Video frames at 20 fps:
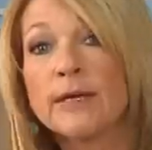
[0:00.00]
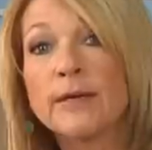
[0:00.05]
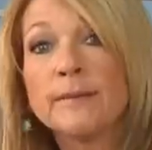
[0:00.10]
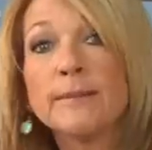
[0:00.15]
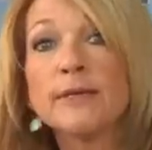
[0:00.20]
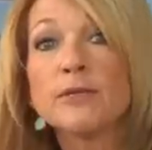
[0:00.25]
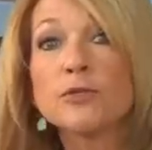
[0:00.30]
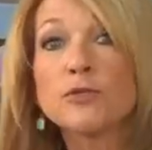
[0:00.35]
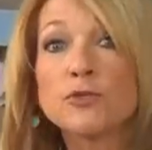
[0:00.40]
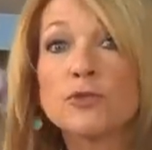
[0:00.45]

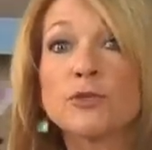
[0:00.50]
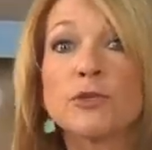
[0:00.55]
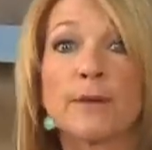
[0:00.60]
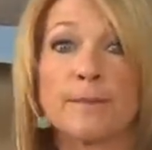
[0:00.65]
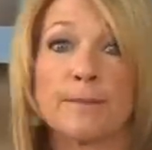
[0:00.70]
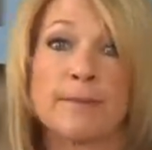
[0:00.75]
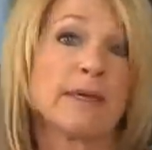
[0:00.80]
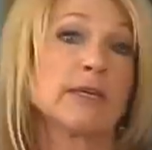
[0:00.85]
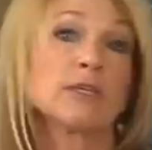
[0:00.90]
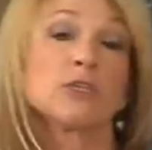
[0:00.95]
recommend you doing a
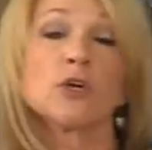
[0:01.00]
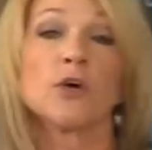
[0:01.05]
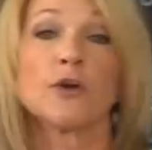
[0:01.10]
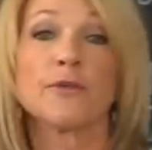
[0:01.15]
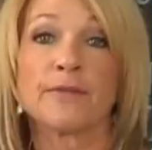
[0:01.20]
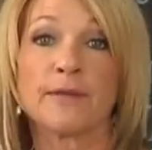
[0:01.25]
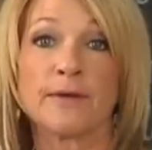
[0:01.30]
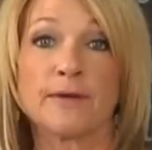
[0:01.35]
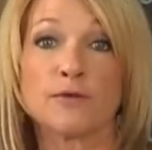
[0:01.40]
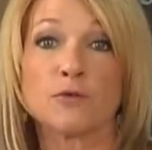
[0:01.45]
bigger
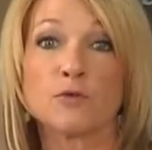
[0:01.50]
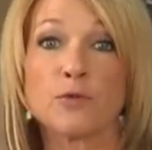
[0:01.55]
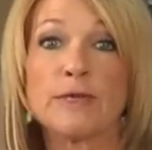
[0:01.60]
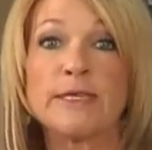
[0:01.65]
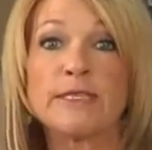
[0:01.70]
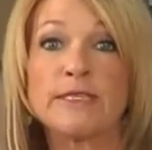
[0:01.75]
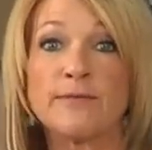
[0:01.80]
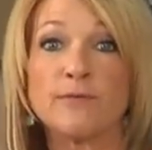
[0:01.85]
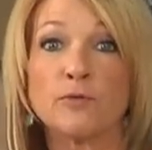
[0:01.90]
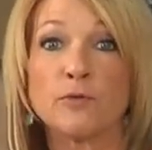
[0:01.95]
tart than a
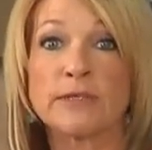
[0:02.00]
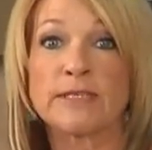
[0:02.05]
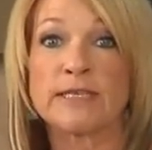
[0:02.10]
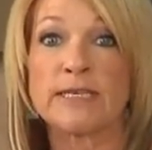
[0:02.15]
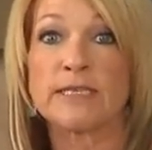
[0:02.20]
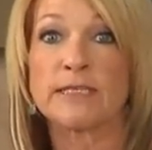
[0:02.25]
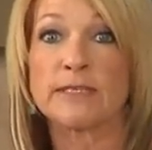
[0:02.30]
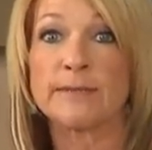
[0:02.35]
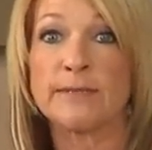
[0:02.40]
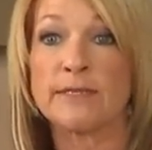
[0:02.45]
24
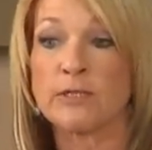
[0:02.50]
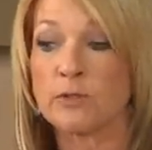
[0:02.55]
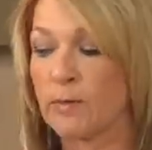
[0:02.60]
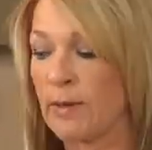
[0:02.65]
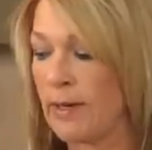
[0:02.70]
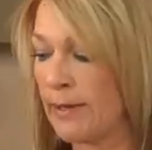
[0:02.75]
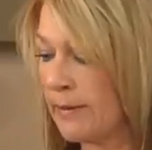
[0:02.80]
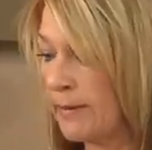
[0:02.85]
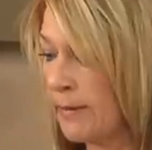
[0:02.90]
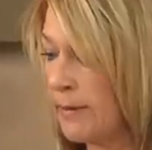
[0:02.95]
centimetre
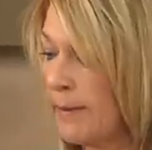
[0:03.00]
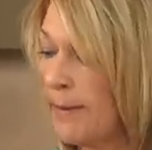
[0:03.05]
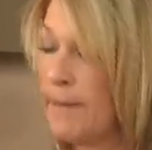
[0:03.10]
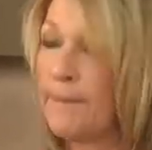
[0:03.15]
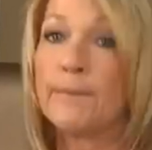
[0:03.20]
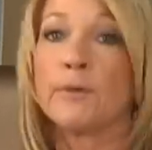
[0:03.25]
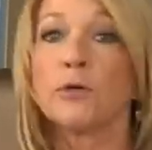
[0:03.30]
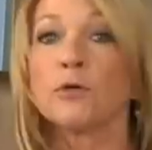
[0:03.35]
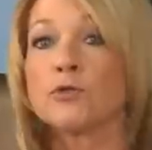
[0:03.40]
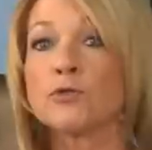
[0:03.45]
one,
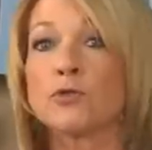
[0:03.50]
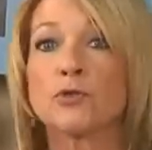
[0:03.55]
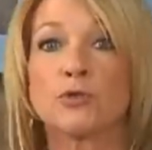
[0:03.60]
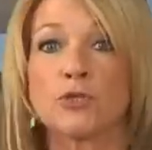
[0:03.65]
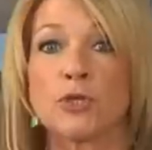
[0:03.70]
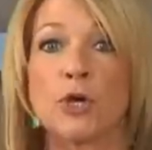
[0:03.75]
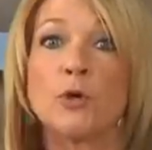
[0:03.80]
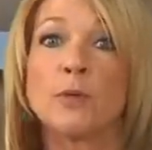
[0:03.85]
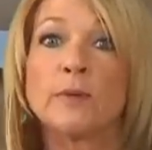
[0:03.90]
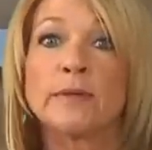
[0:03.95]
because your
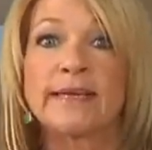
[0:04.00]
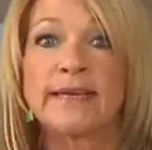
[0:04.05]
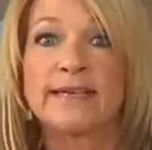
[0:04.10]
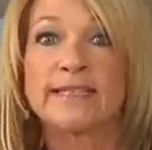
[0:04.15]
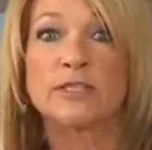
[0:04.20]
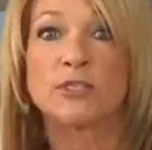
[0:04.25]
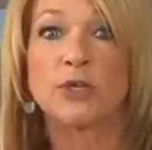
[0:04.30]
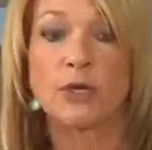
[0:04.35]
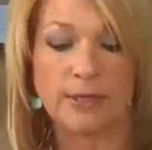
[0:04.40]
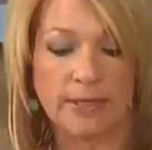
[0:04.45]
dough will
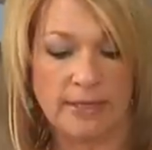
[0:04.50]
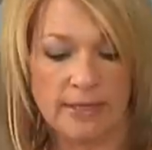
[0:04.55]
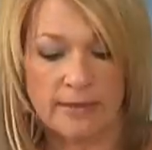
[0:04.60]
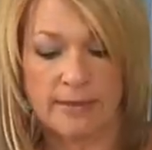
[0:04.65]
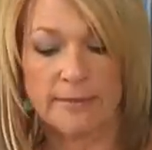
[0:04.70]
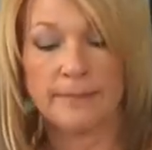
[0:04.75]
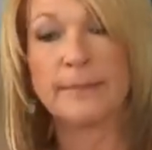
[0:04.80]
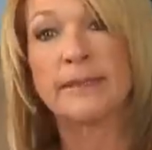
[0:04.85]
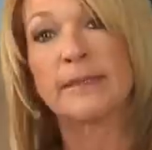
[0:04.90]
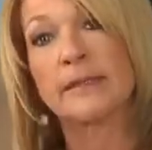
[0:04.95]
get soggy
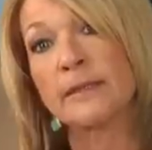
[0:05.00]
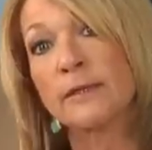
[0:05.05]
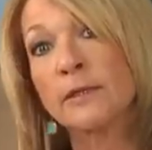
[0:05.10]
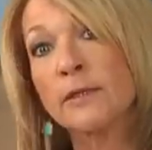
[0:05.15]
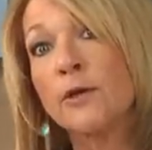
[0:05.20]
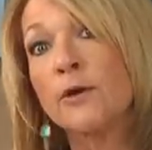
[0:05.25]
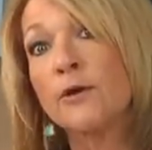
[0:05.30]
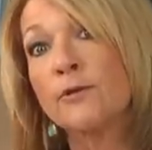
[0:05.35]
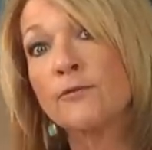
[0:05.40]
in the middle